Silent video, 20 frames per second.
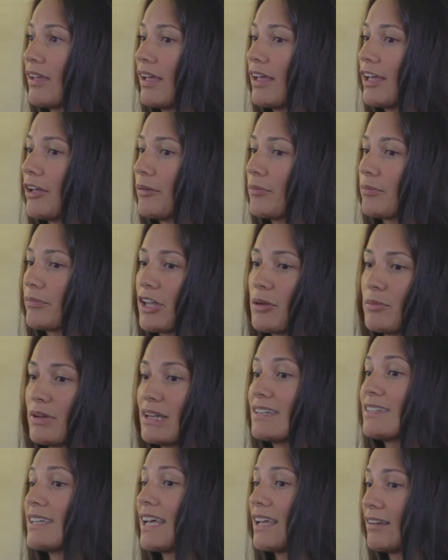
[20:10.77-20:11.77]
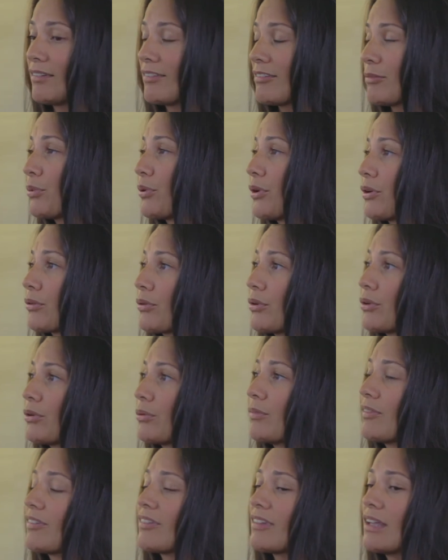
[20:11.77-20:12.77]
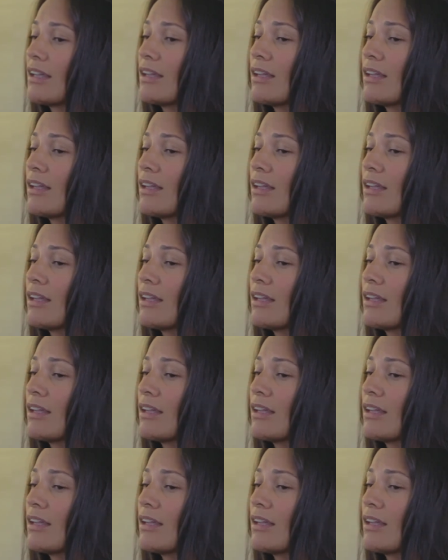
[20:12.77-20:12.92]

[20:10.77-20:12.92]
come and attend support groups,